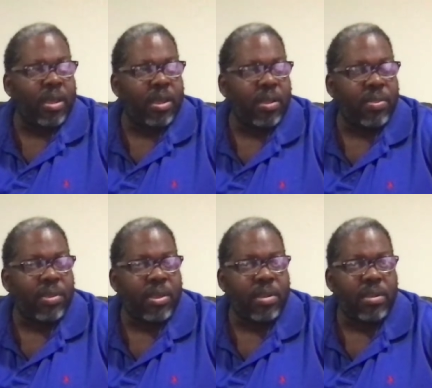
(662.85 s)
And
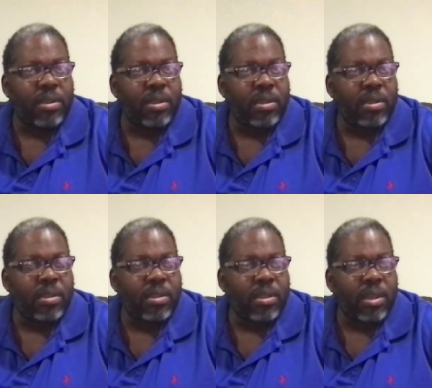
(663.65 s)
then
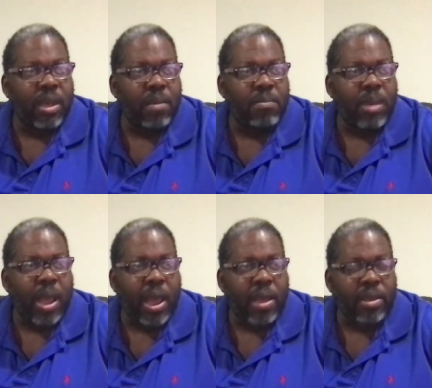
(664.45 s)
they come
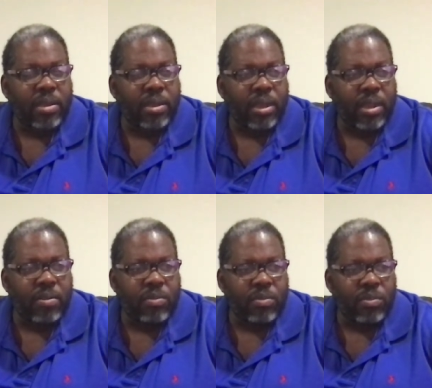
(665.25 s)
back
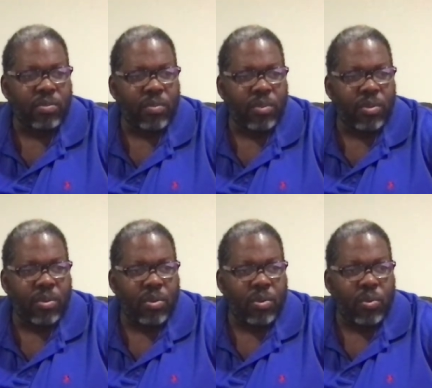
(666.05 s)
and
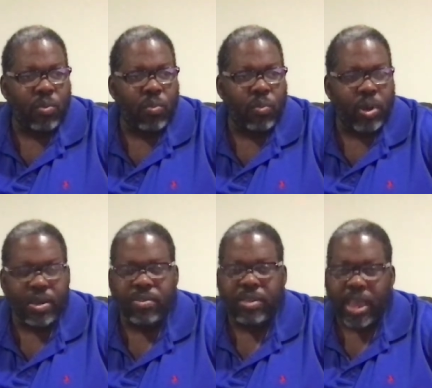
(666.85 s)
one
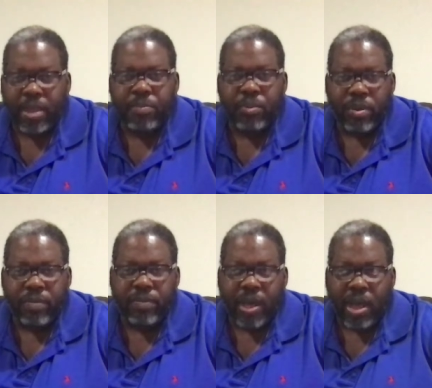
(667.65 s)
is
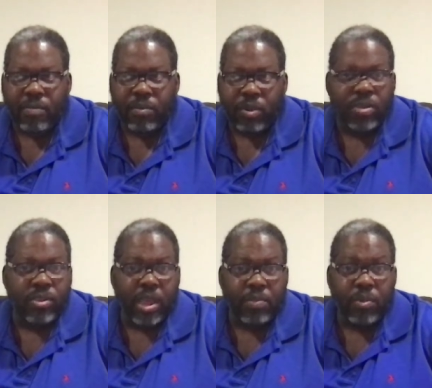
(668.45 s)
8.5 and one is
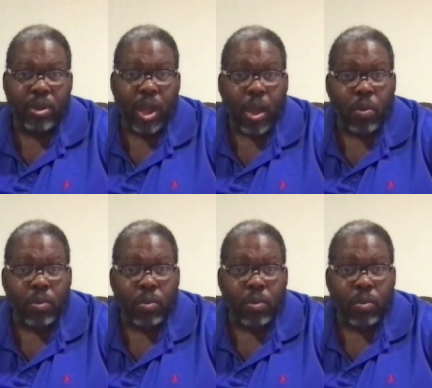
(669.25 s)
8.0.